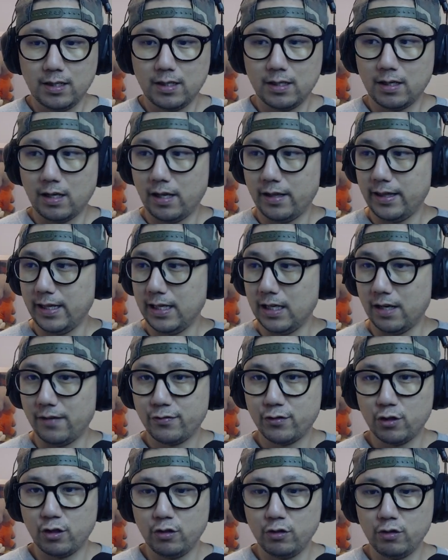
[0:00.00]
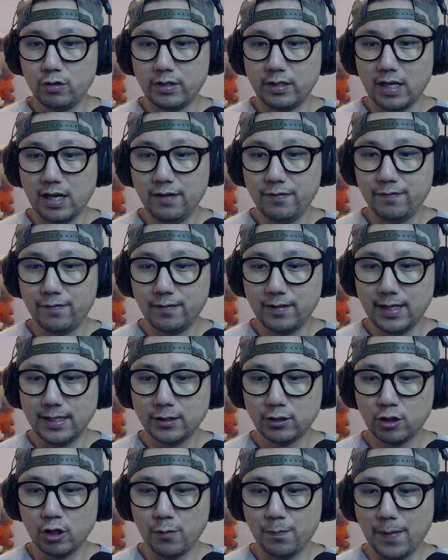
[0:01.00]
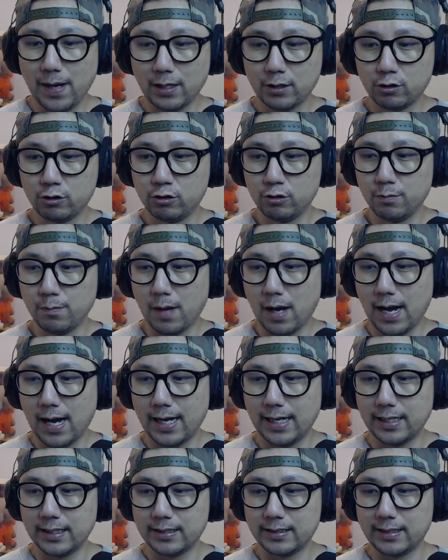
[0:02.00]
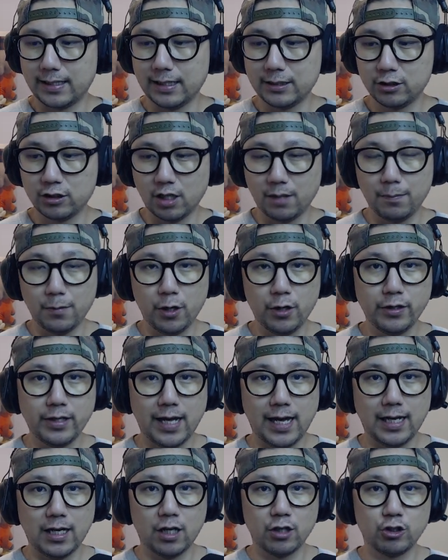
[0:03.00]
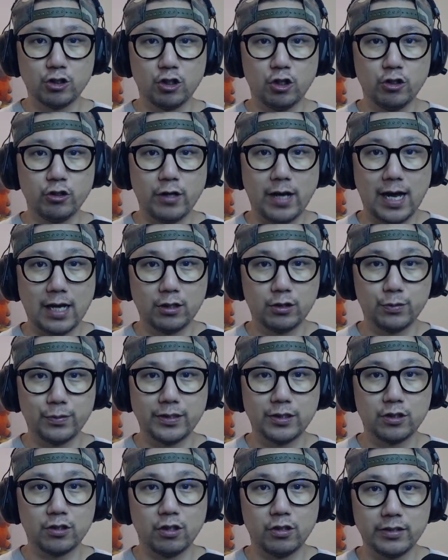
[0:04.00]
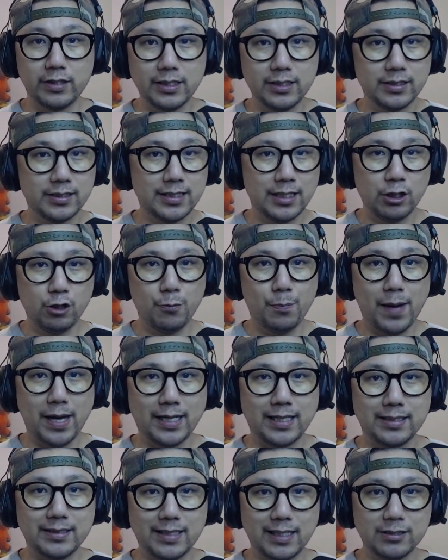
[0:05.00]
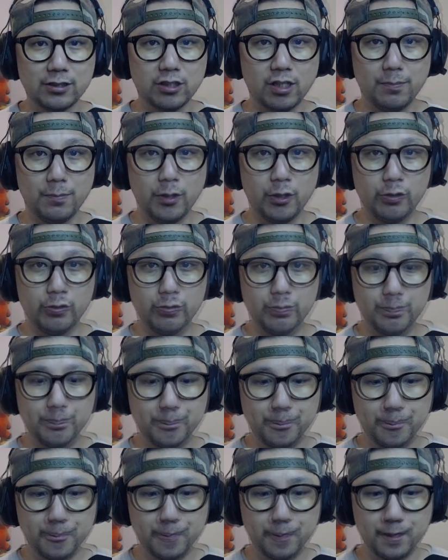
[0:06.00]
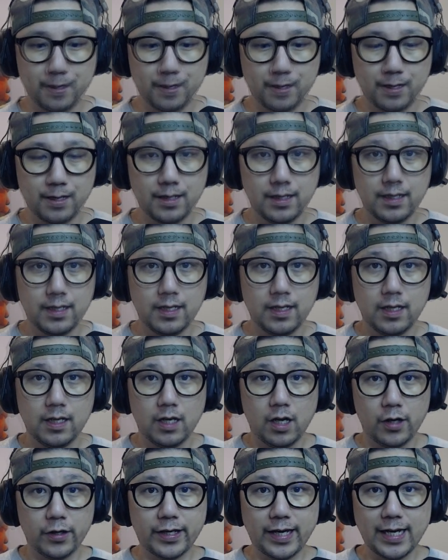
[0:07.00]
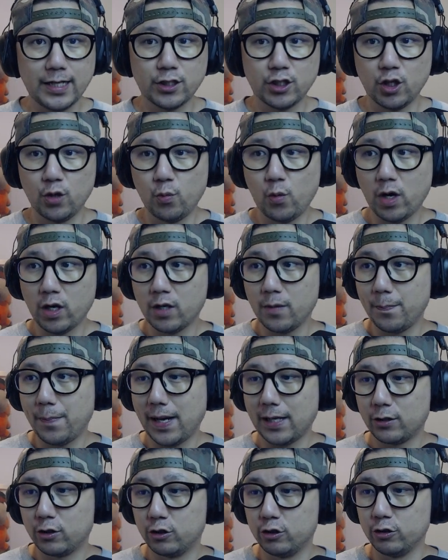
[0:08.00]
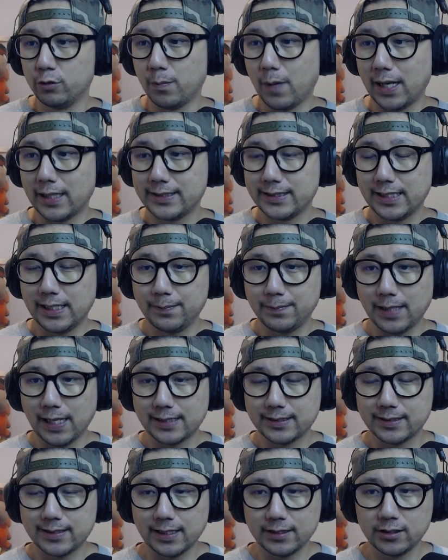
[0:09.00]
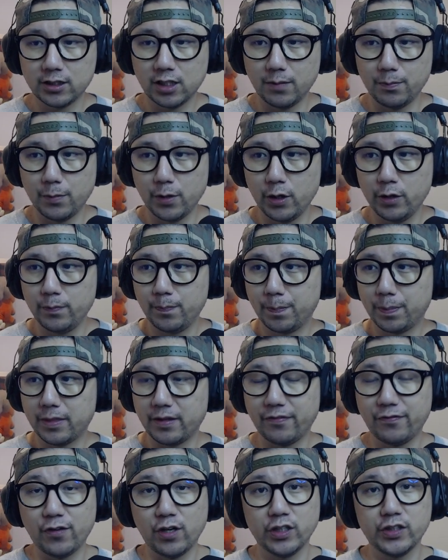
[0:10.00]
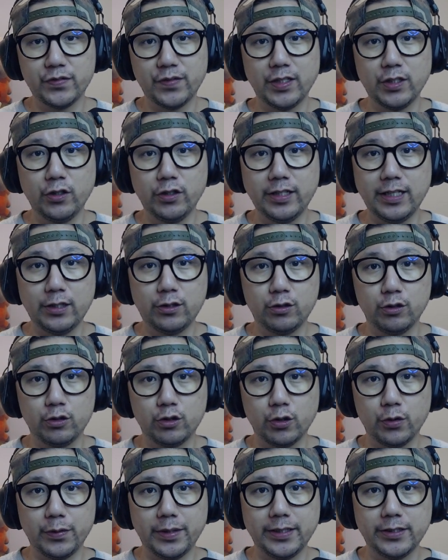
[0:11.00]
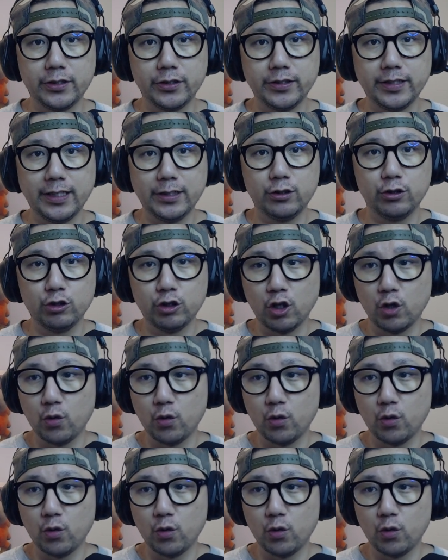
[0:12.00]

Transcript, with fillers: I think I've shown you enough. Let's go back to my desktop mode and I'll show you how to install this. See you back in desktop mode. Okay, so welcome back to my Steam Deck's desktop mode. The first thing you need to do is you need to know